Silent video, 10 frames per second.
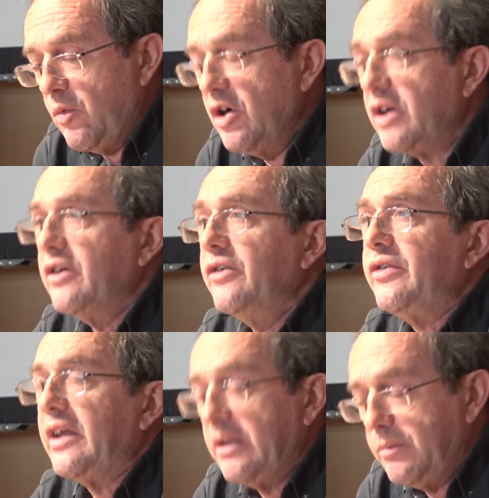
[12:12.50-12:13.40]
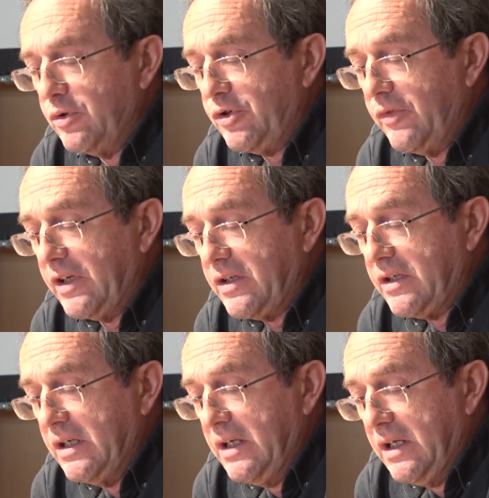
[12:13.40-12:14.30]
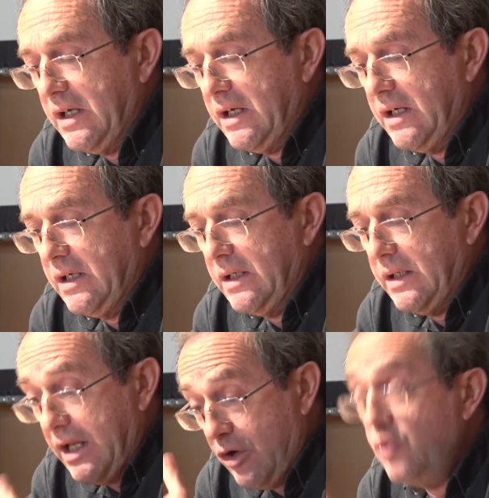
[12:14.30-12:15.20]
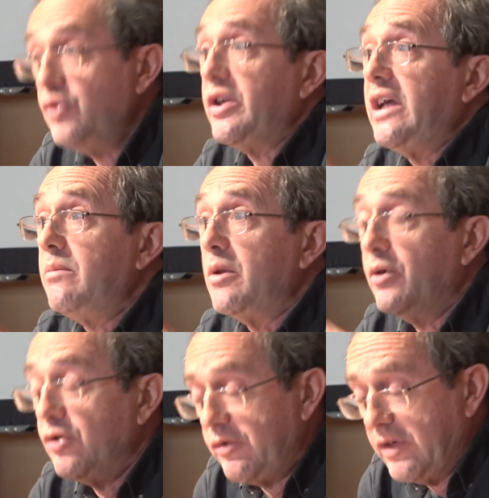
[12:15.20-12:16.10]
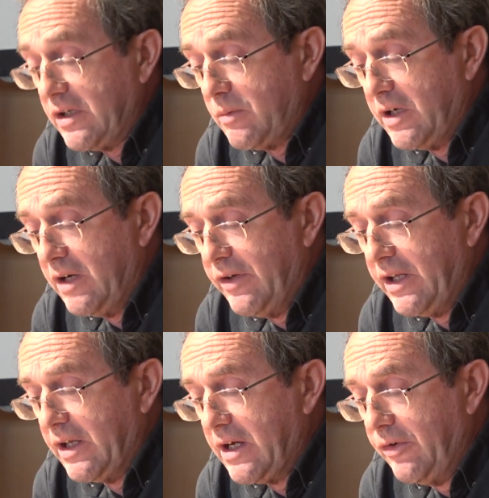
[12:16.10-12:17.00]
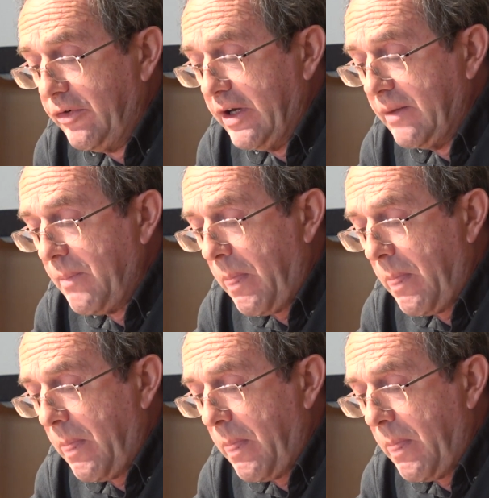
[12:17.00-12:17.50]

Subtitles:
workers that the Bolsheviks, in whose name the Bolsheviks were governing the country.